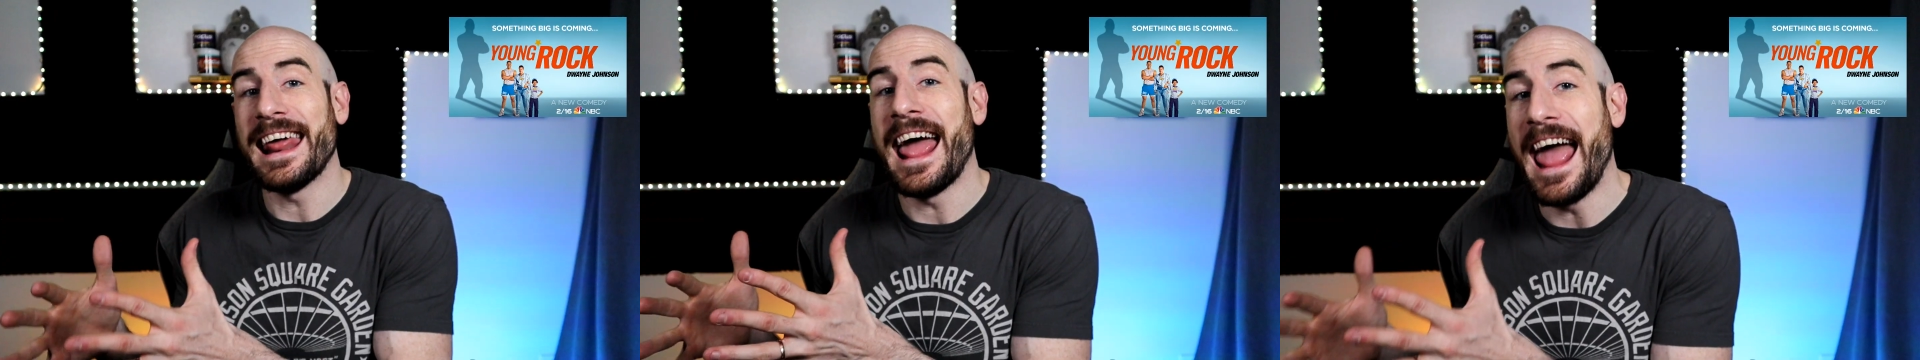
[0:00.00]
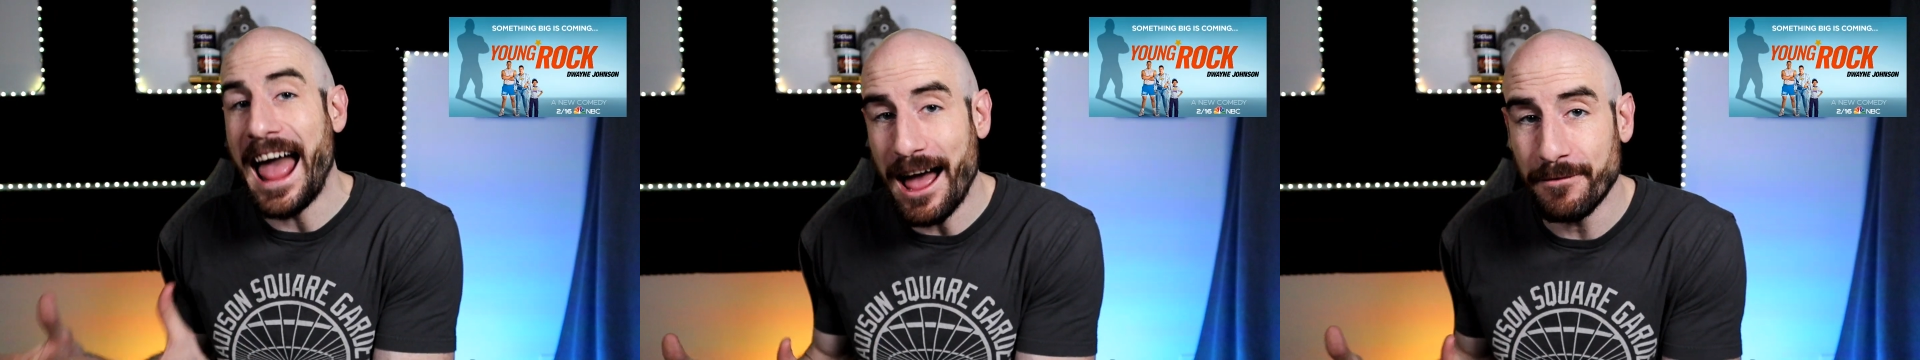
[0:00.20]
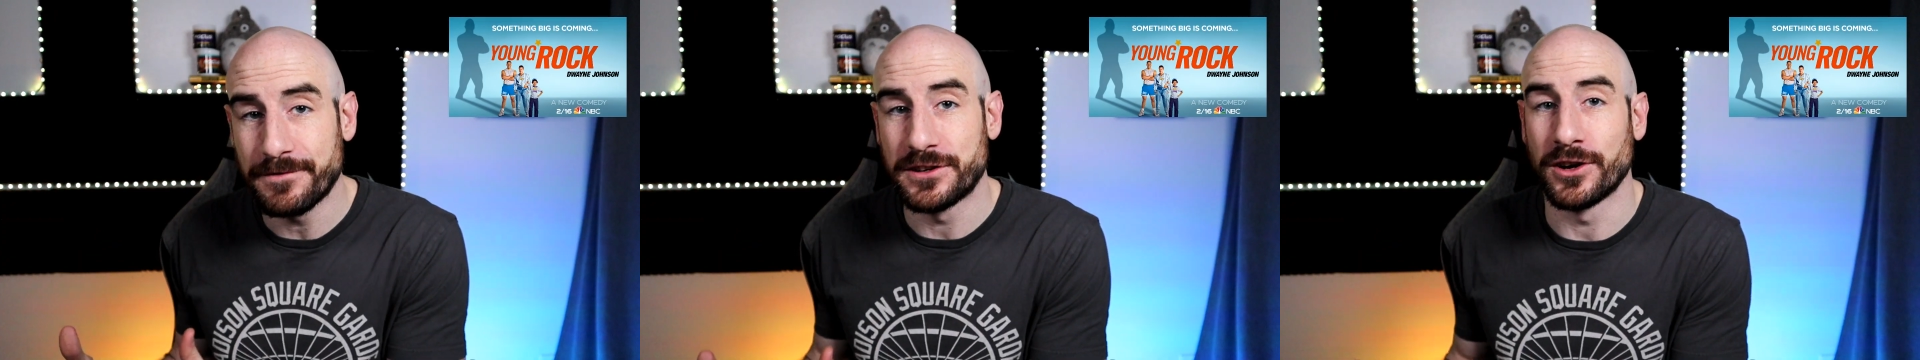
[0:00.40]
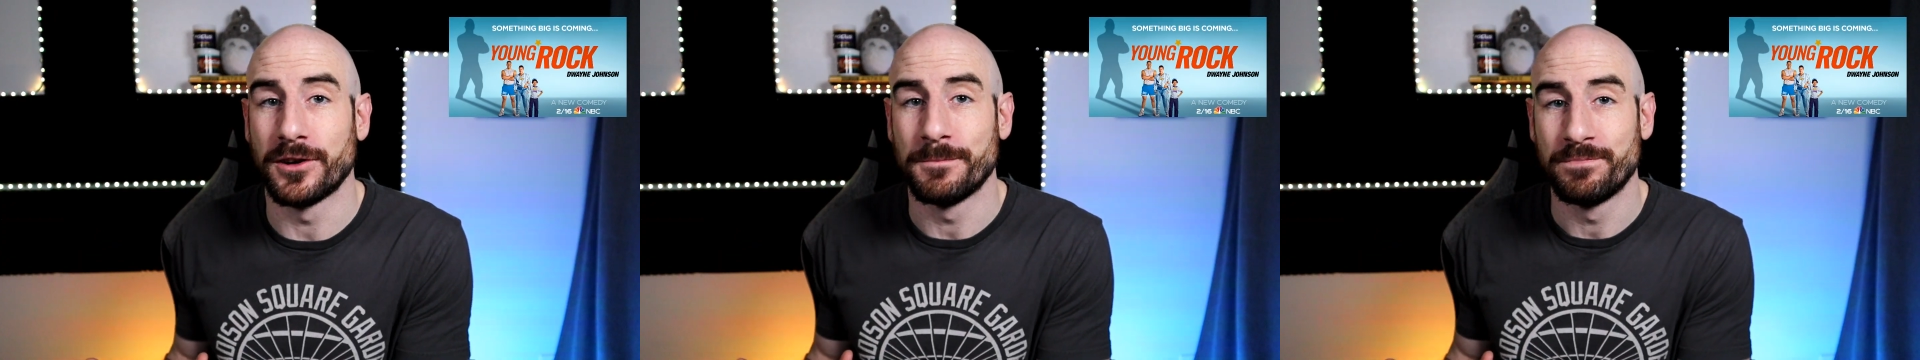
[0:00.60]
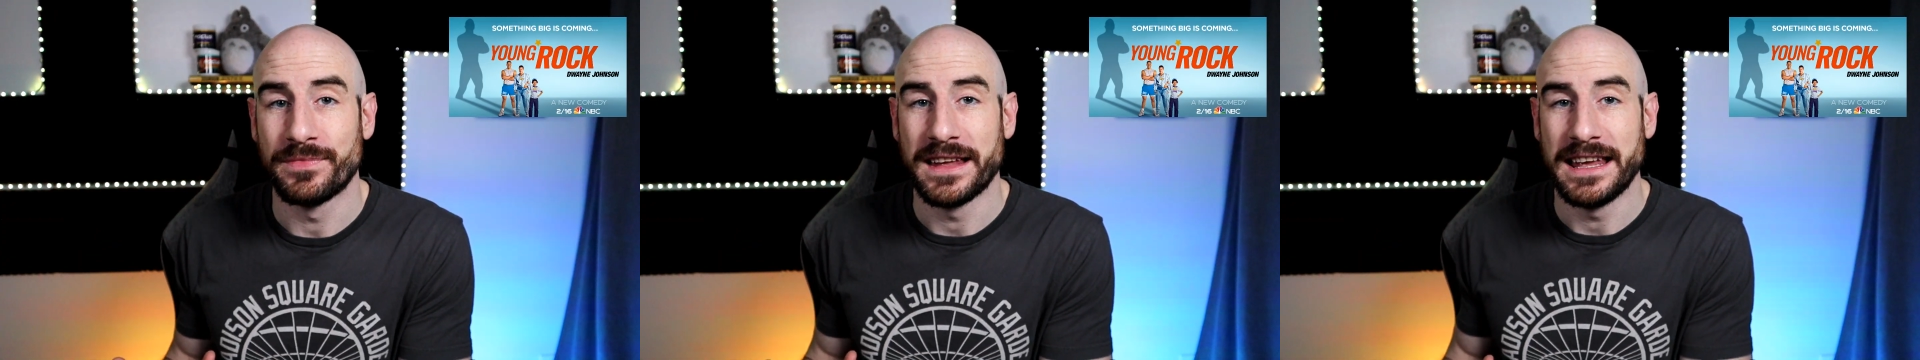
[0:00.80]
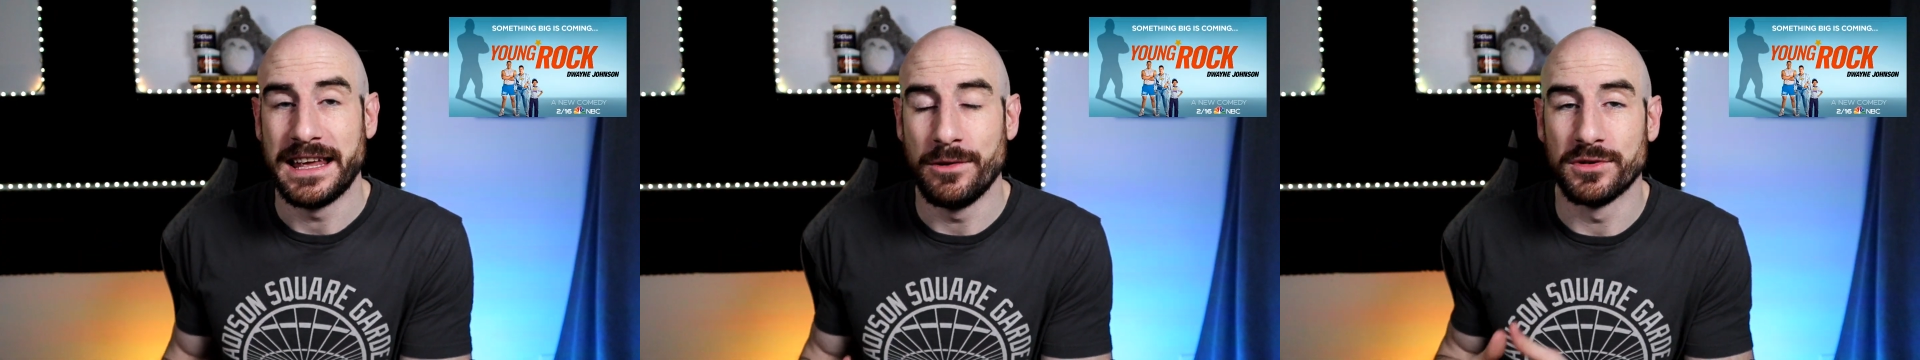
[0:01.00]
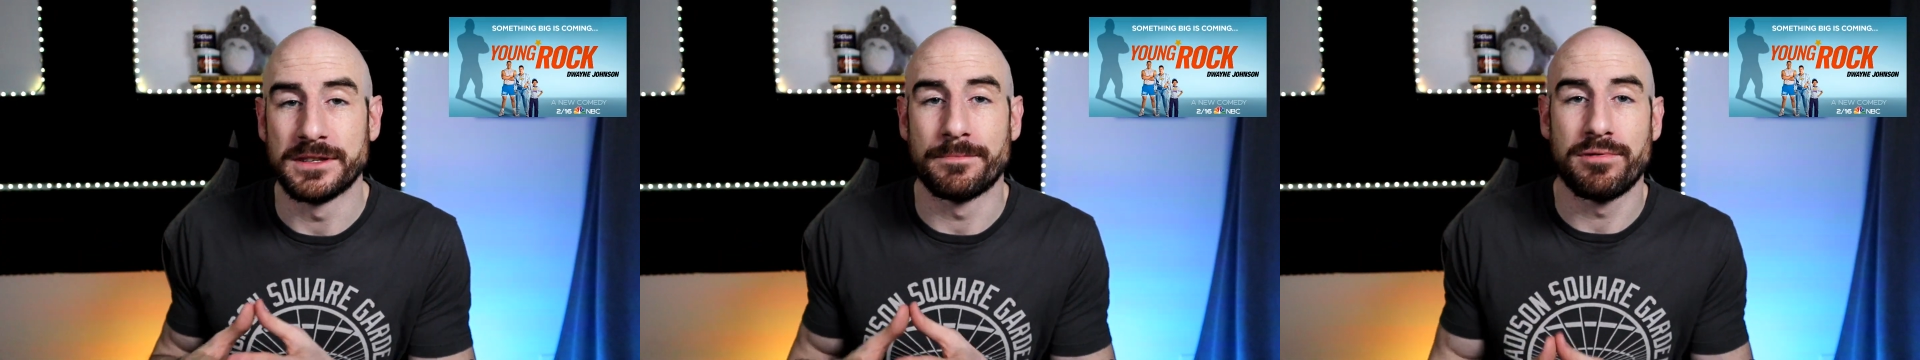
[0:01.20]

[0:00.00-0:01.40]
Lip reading: after he was a